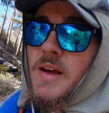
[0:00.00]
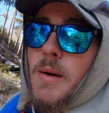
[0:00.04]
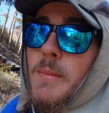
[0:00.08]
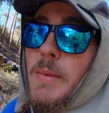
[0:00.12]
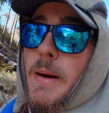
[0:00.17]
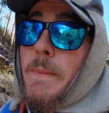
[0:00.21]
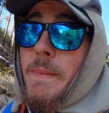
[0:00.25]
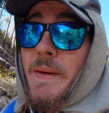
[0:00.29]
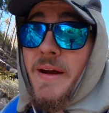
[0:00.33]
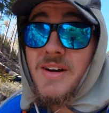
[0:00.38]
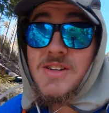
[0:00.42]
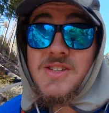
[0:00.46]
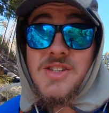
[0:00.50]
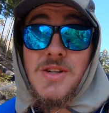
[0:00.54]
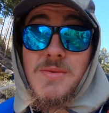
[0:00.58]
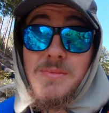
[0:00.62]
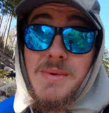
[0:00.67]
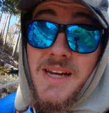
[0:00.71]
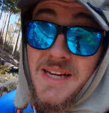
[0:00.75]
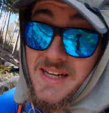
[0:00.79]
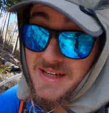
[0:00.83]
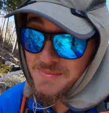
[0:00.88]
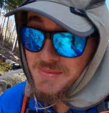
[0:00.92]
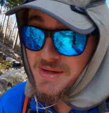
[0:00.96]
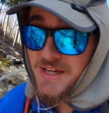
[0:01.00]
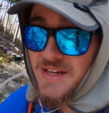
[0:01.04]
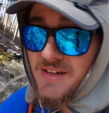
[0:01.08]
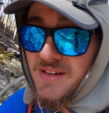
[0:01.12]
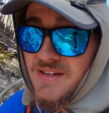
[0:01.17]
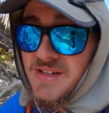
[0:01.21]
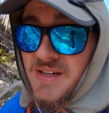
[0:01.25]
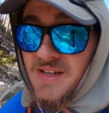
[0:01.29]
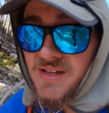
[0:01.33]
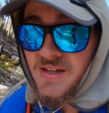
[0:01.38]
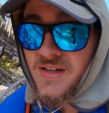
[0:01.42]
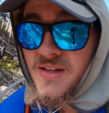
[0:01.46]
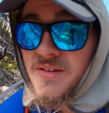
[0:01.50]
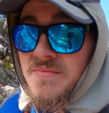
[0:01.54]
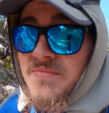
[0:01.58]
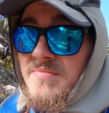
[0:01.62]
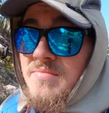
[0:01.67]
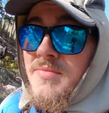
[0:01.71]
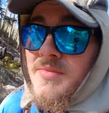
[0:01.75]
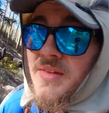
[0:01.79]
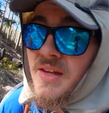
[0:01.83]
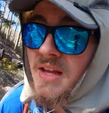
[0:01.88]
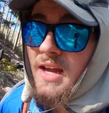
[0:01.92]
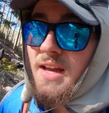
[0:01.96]
My parents are meeting me.
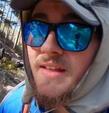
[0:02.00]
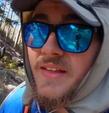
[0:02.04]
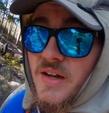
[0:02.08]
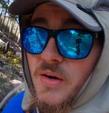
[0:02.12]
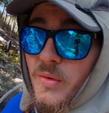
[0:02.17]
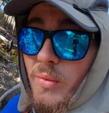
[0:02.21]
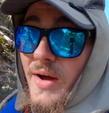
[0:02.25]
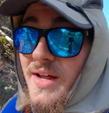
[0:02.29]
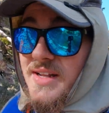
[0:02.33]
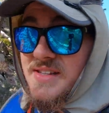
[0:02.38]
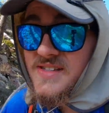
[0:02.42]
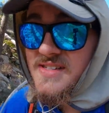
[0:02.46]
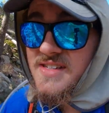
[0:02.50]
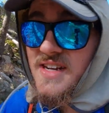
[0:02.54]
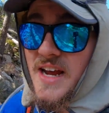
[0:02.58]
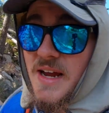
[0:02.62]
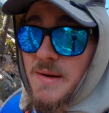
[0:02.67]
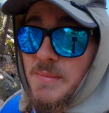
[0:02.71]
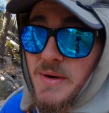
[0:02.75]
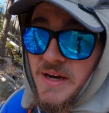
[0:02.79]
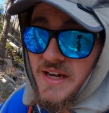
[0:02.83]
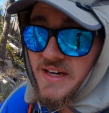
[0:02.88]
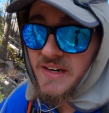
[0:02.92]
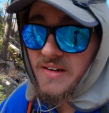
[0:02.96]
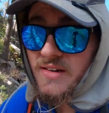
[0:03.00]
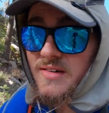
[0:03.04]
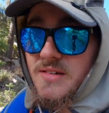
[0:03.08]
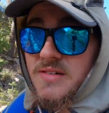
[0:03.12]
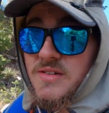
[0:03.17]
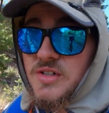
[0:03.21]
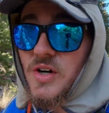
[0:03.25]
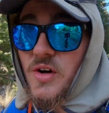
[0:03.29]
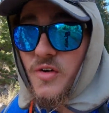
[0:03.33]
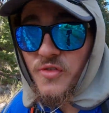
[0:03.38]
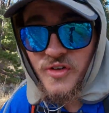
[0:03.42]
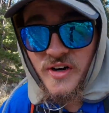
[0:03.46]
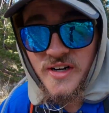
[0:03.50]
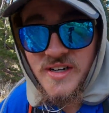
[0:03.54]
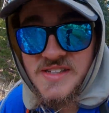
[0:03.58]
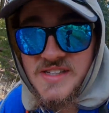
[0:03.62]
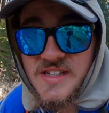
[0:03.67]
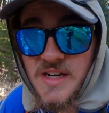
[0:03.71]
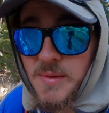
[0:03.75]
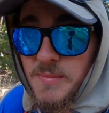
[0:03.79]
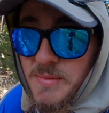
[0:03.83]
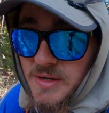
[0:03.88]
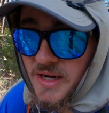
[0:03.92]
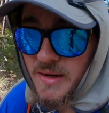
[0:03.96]
And then Wednesday, my girlfriend is
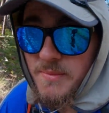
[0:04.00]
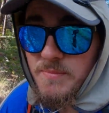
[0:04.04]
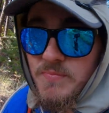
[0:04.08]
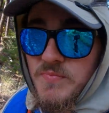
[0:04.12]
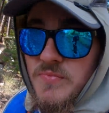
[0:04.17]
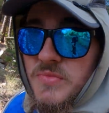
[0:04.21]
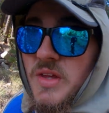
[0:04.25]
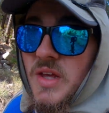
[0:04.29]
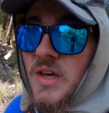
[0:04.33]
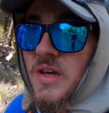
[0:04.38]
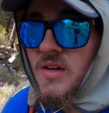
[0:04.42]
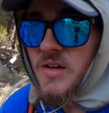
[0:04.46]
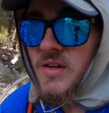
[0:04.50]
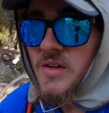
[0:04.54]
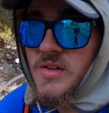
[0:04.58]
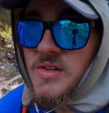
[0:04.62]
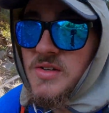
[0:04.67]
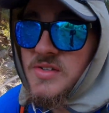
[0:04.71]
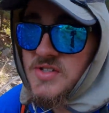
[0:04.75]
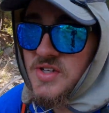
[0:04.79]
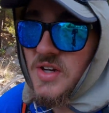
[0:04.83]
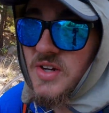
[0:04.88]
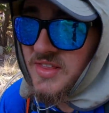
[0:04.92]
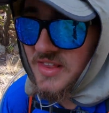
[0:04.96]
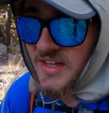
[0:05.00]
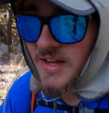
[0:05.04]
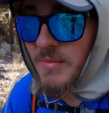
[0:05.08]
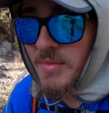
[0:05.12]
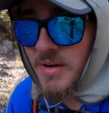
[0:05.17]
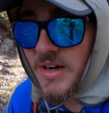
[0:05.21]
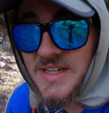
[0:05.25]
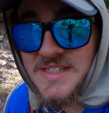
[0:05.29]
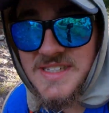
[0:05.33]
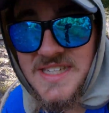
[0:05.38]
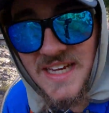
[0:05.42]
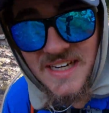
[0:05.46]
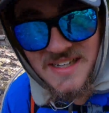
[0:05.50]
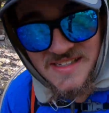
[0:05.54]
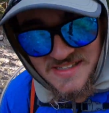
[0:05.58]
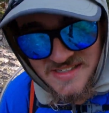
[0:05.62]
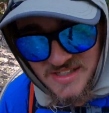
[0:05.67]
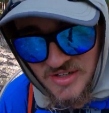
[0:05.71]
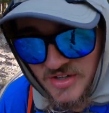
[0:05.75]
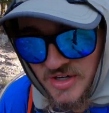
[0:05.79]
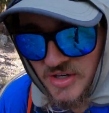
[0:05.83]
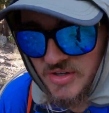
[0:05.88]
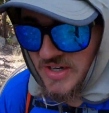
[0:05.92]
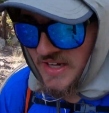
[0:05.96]
coming up. So I think I'm gonna take a
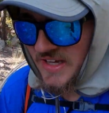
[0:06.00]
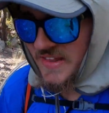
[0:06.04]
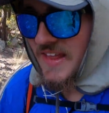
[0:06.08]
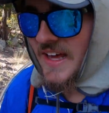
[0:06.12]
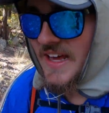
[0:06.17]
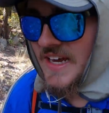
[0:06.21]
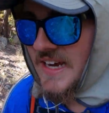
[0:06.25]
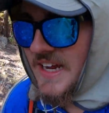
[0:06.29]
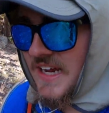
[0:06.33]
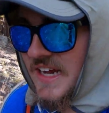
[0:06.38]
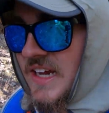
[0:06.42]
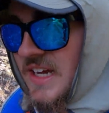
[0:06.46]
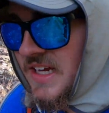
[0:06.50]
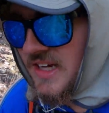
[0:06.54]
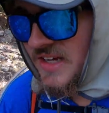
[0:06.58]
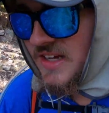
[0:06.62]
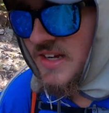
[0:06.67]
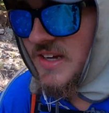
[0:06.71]
0 day that day.